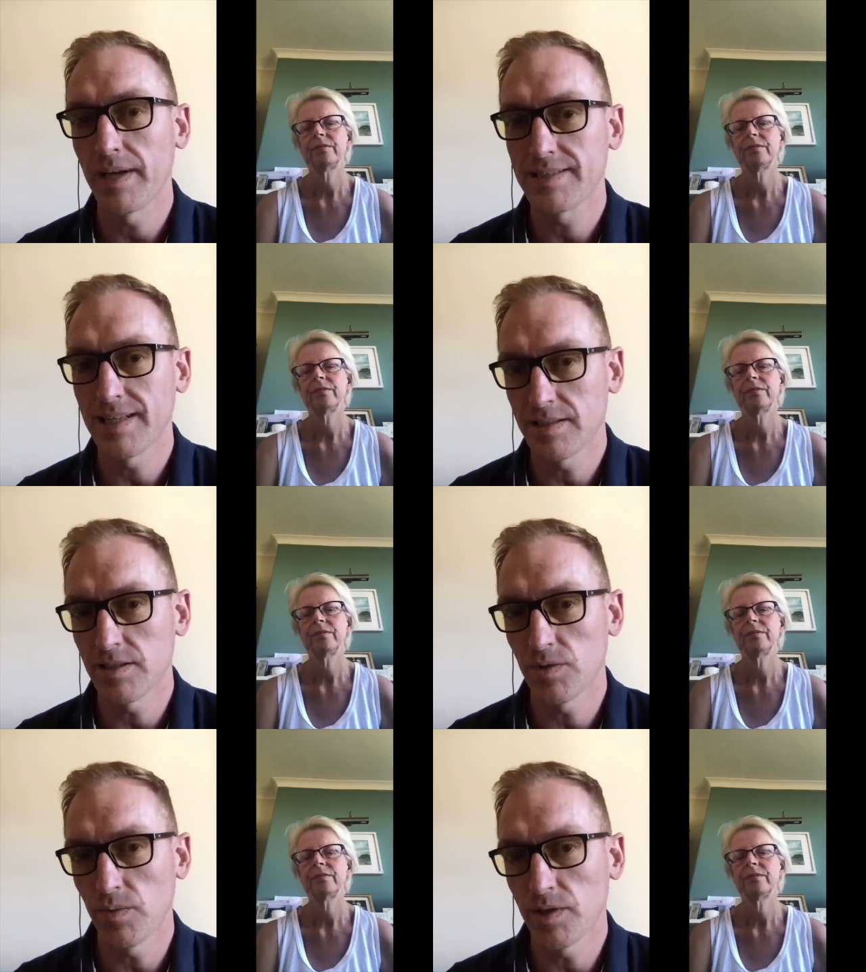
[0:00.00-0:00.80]
Speaker 1: fix
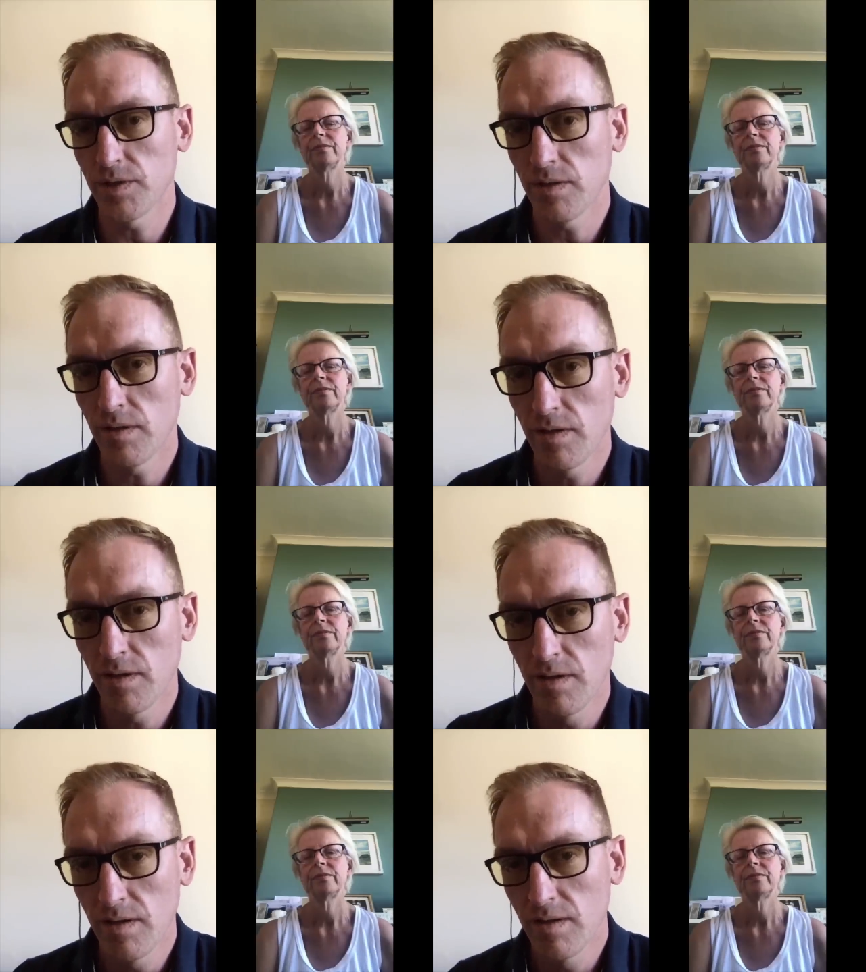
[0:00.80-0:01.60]
that situation?
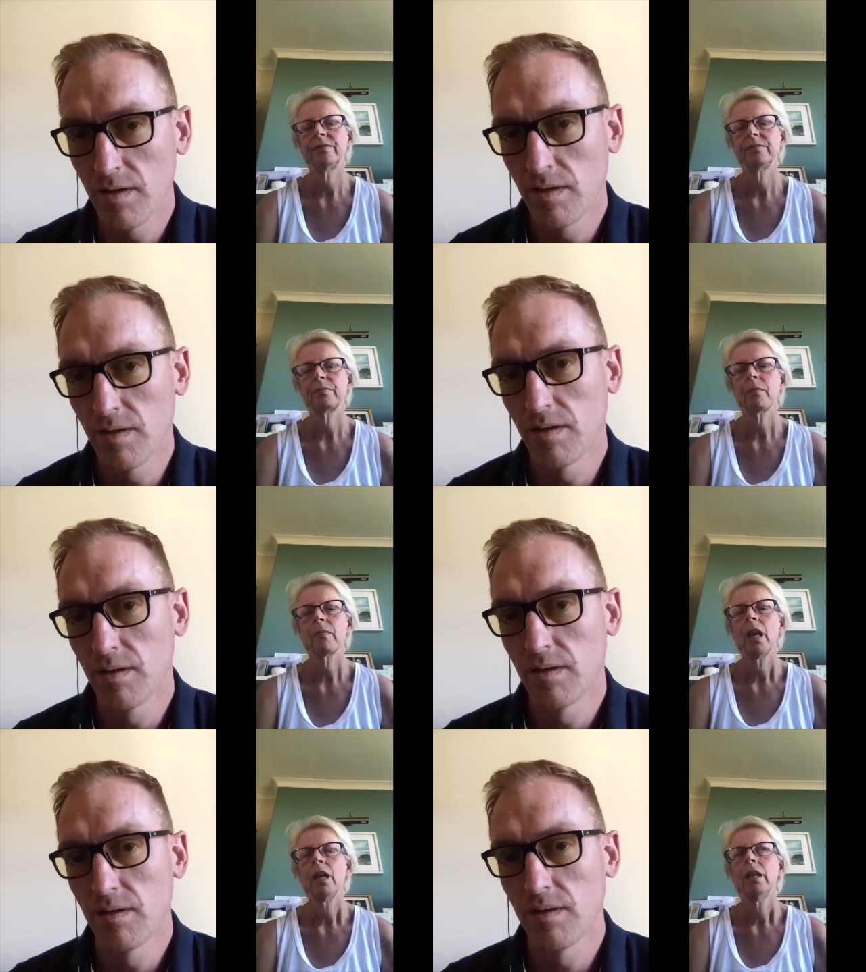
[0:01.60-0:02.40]

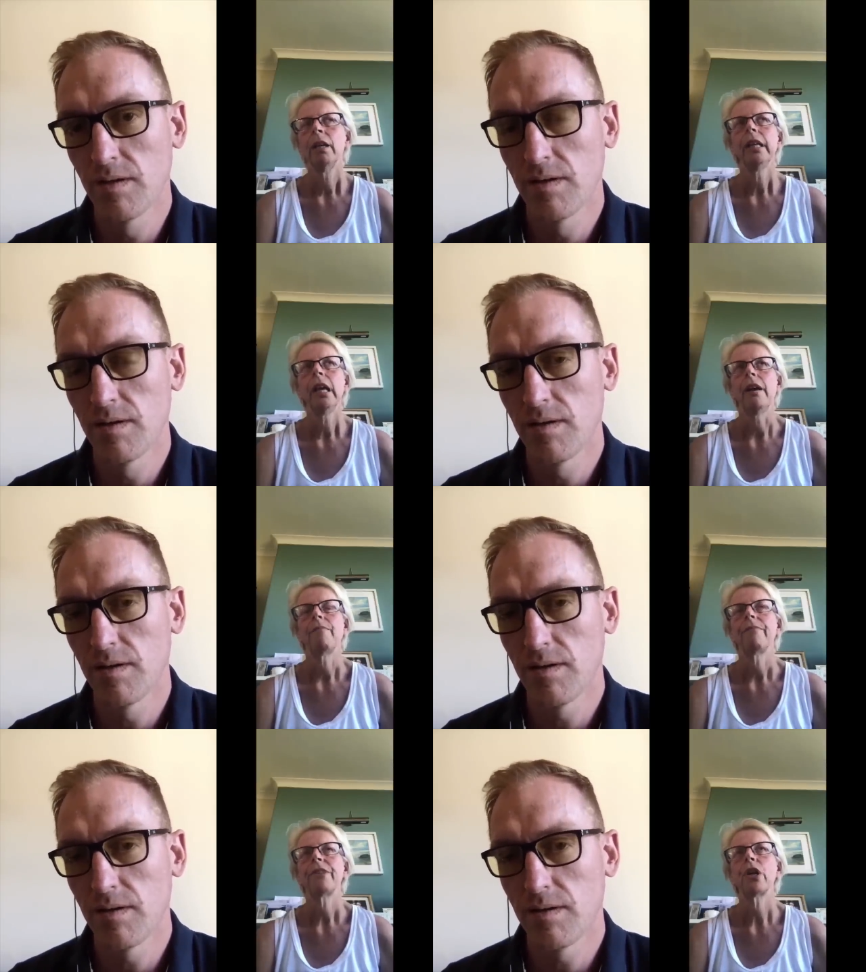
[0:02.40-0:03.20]

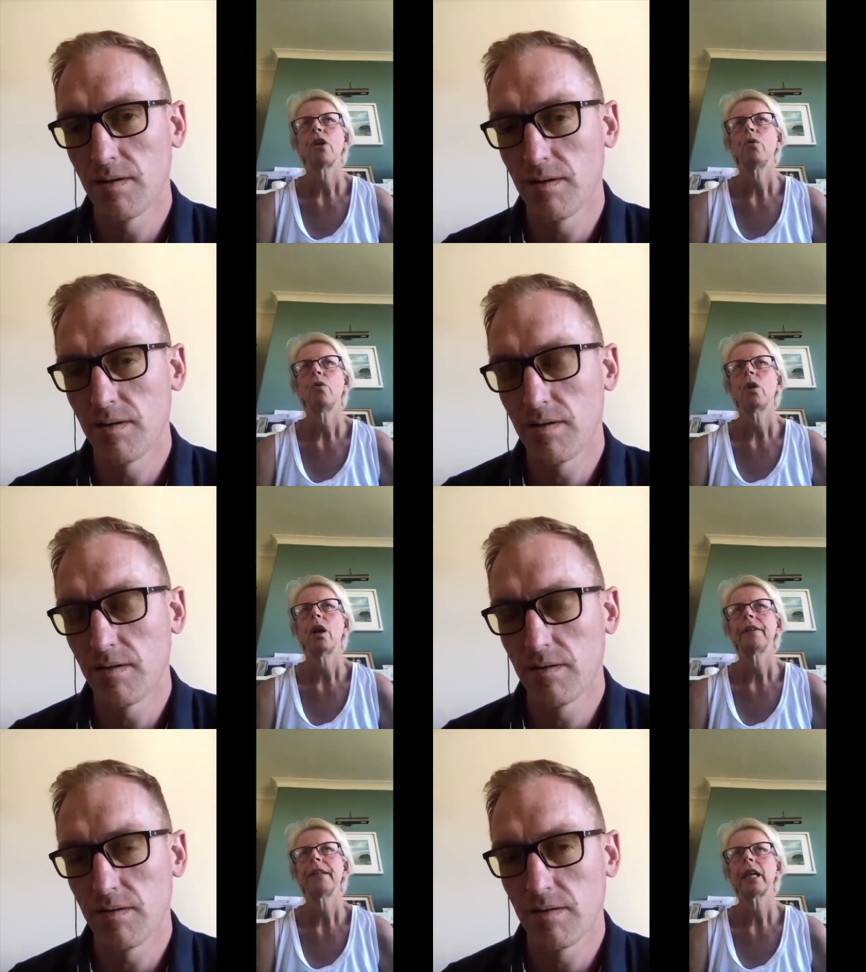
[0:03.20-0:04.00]
Speaker 2: Yeah. So
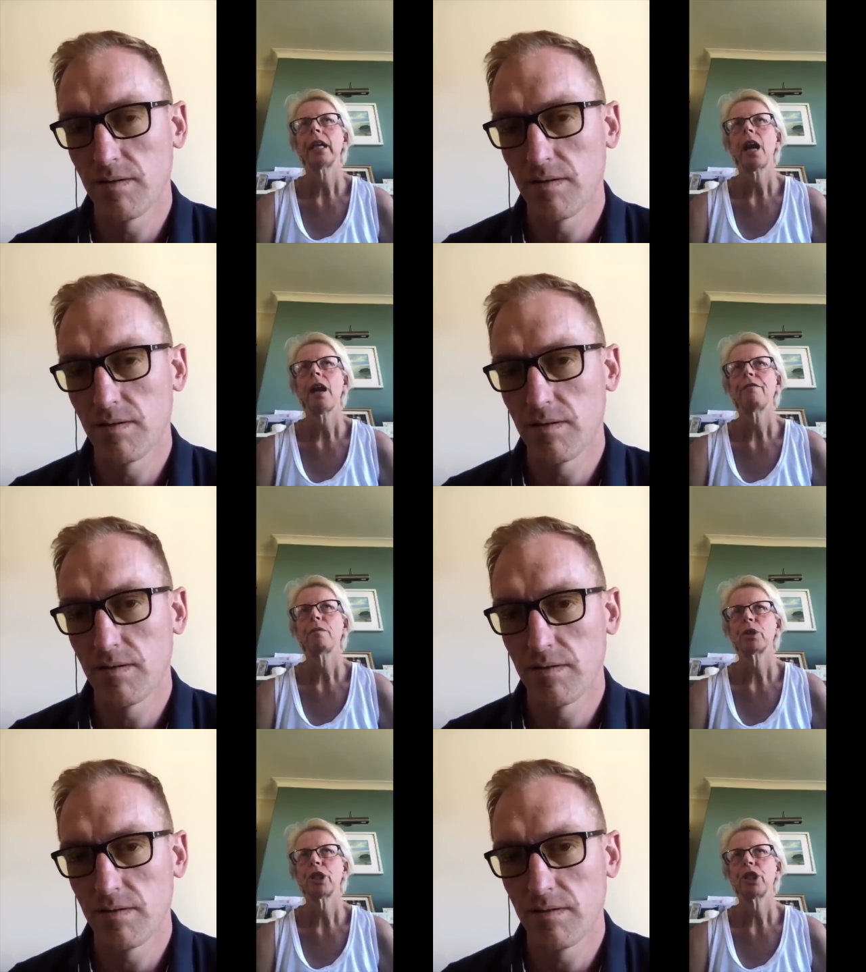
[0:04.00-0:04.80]
I think
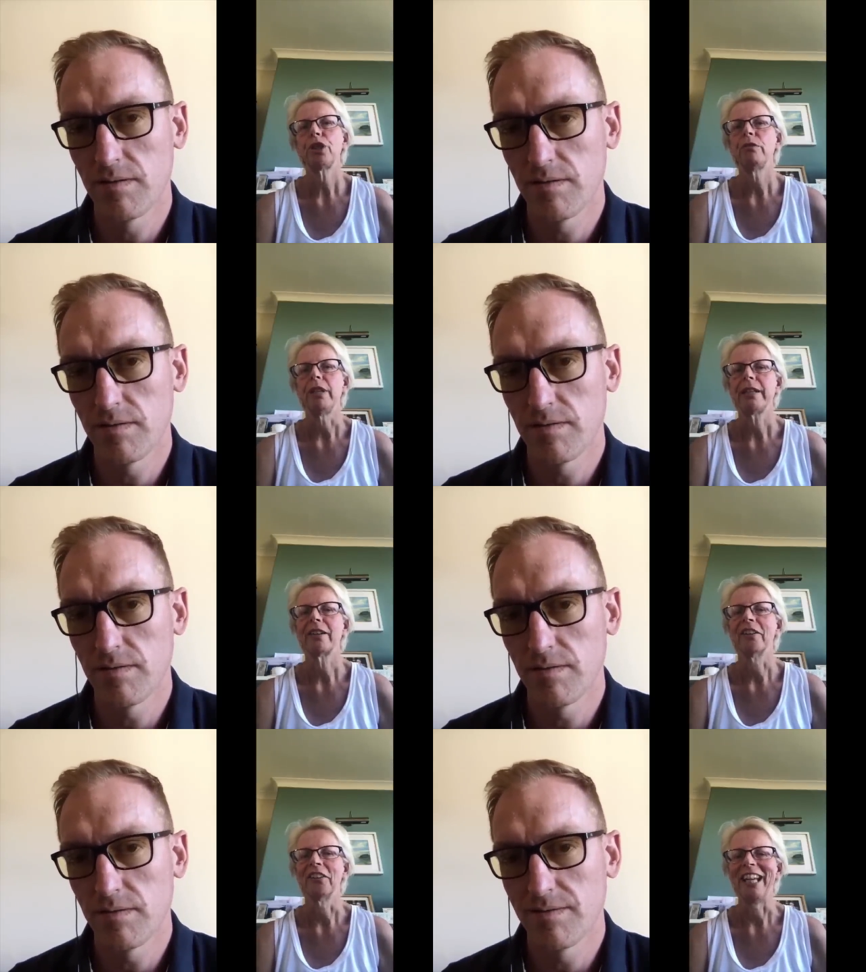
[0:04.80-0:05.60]
everybody's unique,
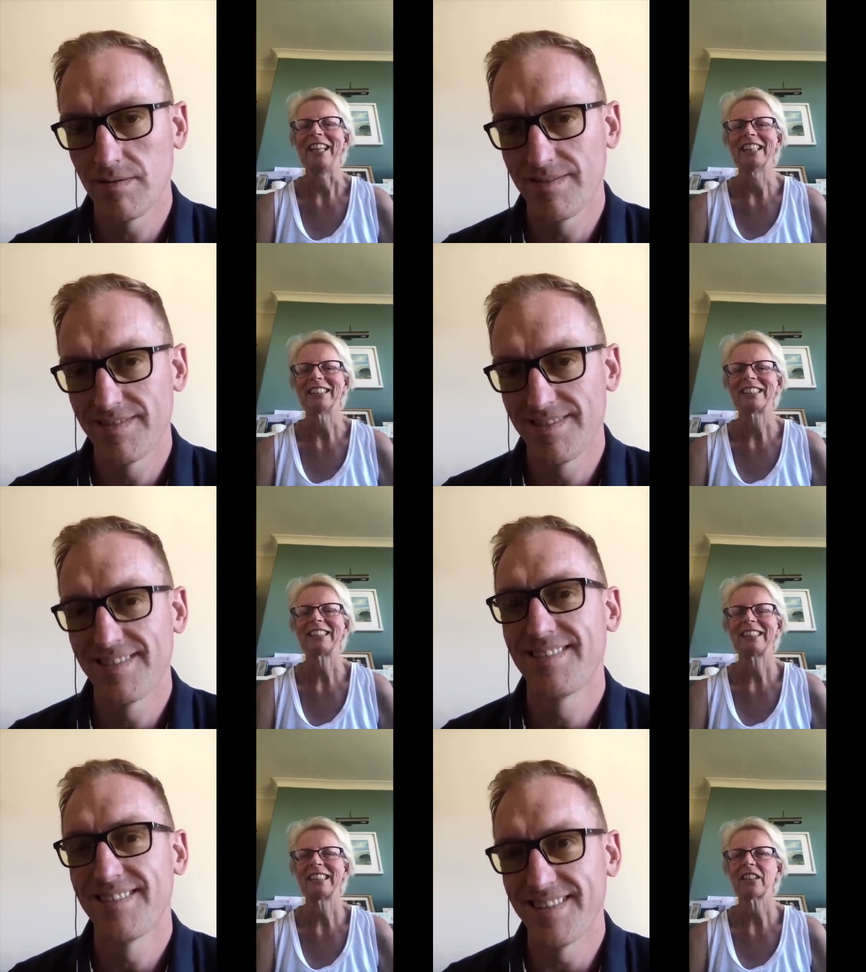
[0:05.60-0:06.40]
aren't they?
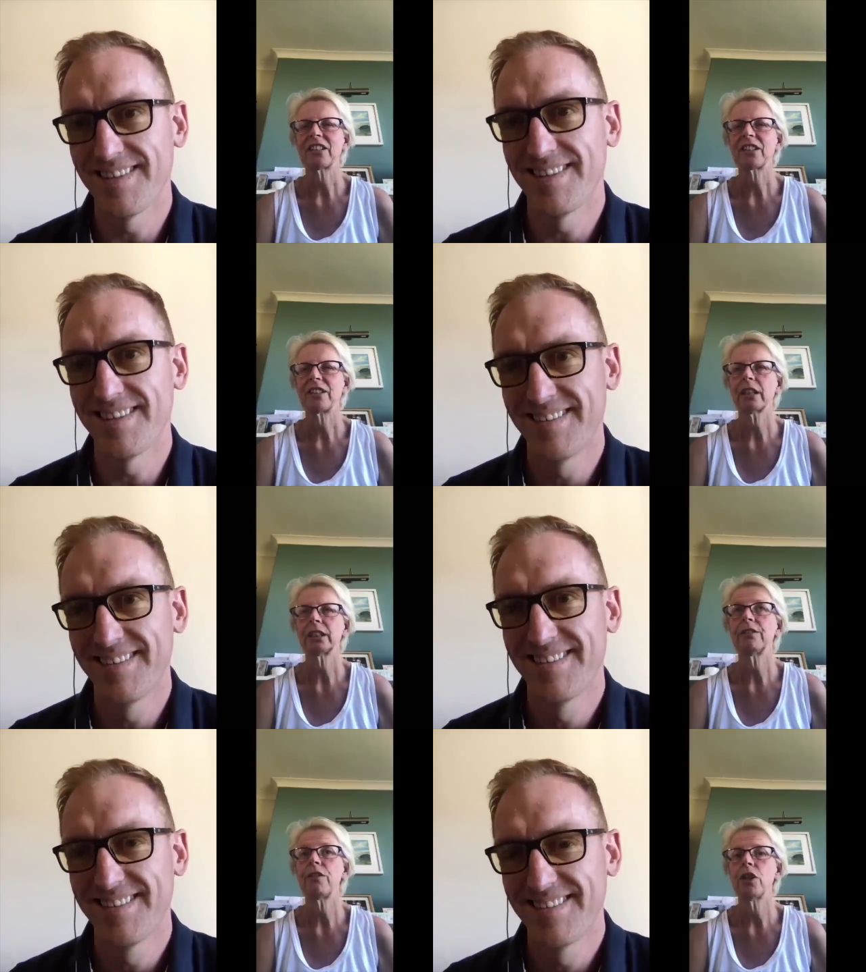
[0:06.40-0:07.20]
That's that's uh-huh.
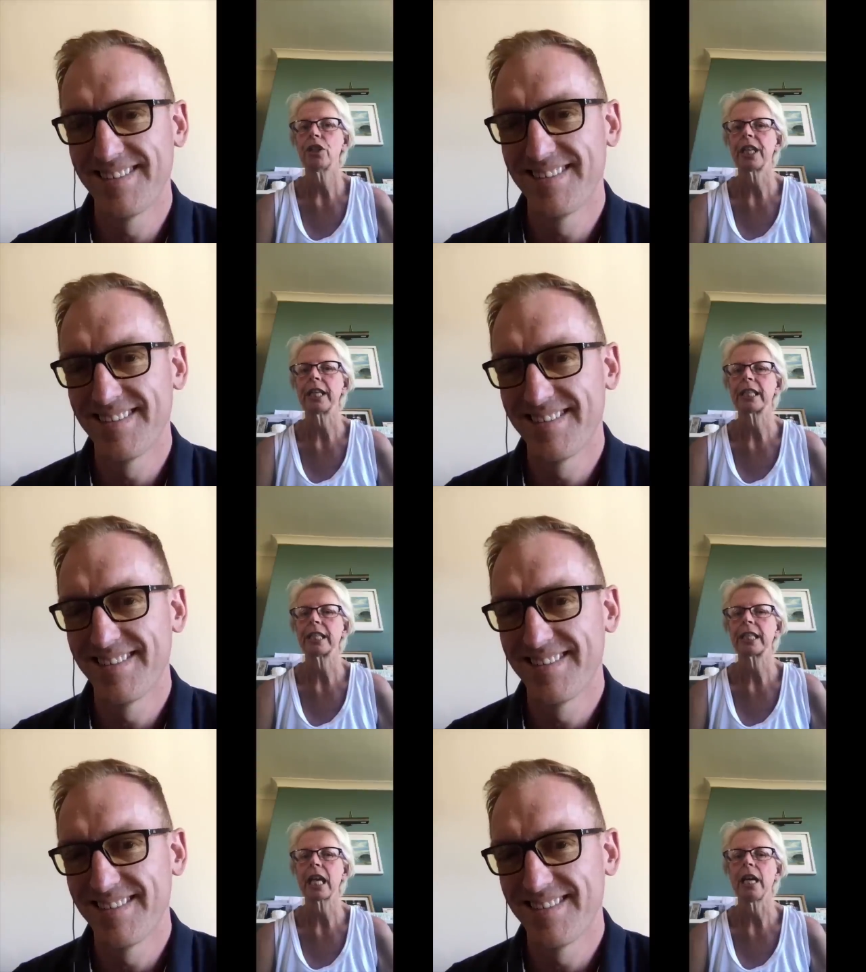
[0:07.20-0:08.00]
that's the thing to
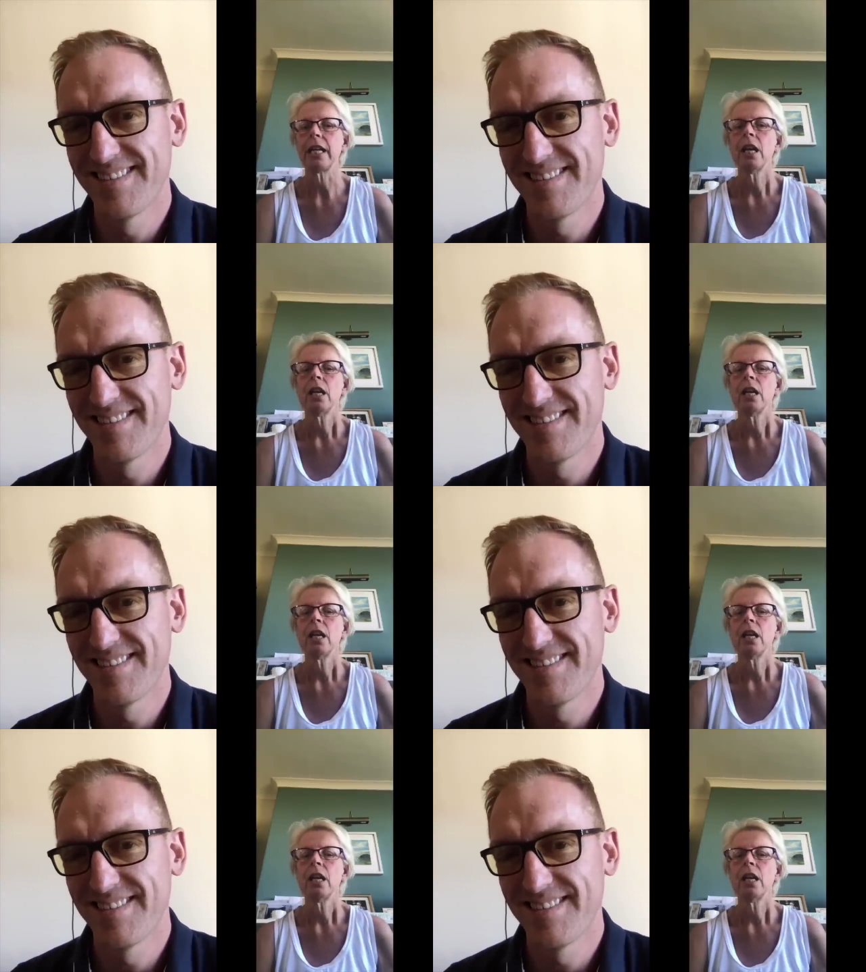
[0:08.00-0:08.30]
say.